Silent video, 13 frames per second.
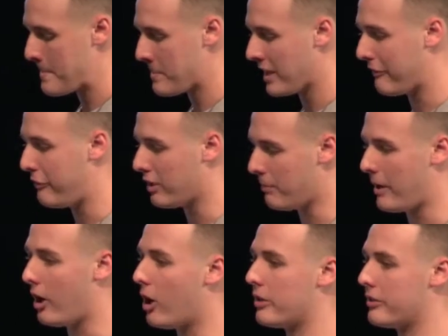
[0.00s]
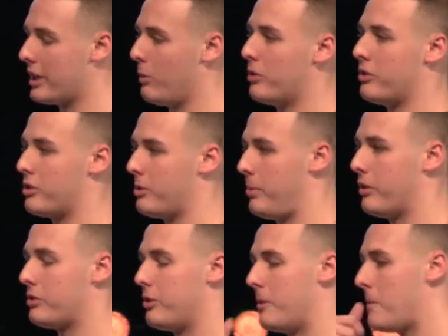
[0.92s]
I thought in my heart that I wasn't
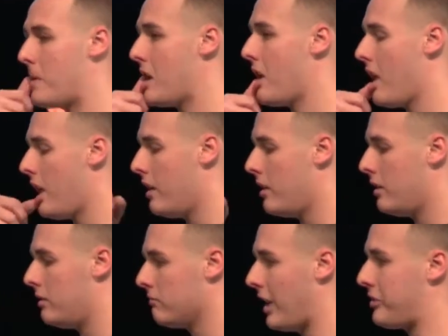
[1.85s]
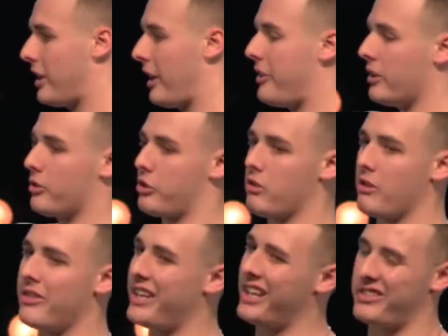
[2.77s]
supposed to. I said, I think there's
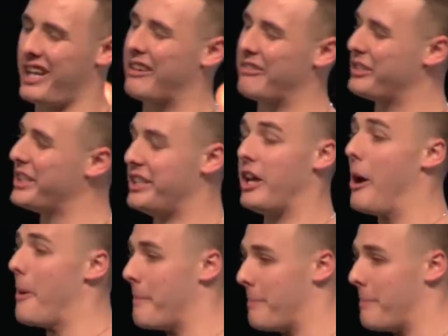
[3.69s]
three things that I really know.